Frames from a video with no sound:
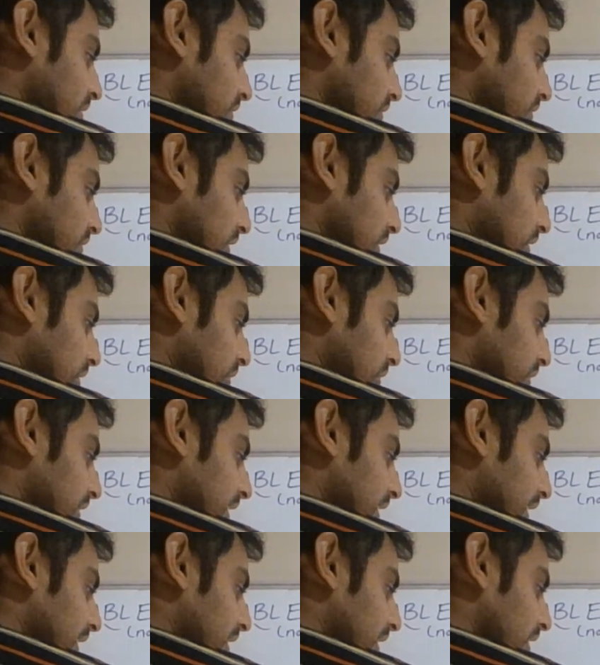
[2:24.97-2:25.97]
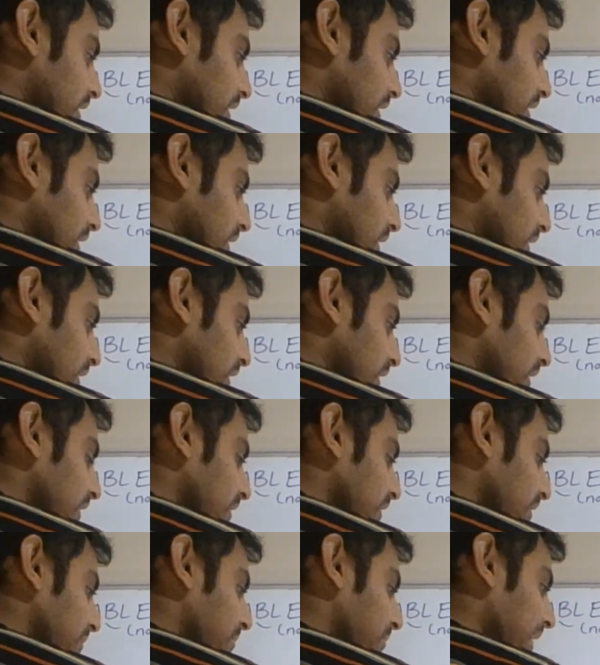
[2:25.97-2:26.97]
So here are
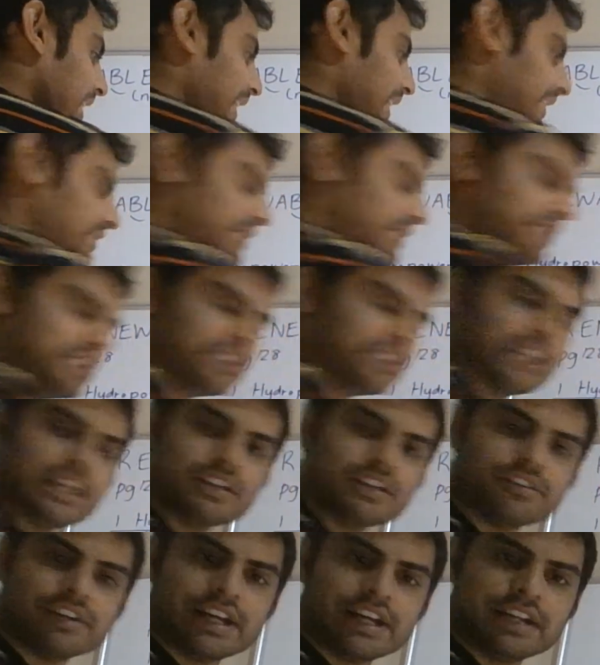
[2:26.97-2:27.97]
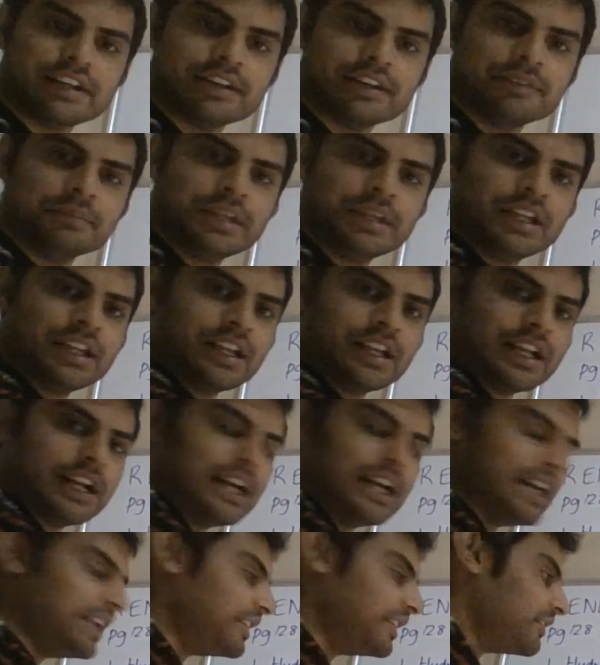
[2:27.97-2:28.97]
the blades of a generator,
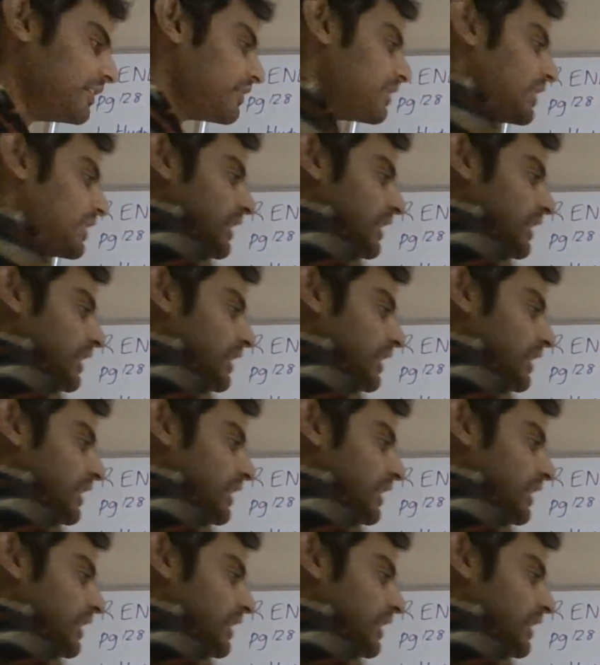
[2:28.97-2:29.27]
and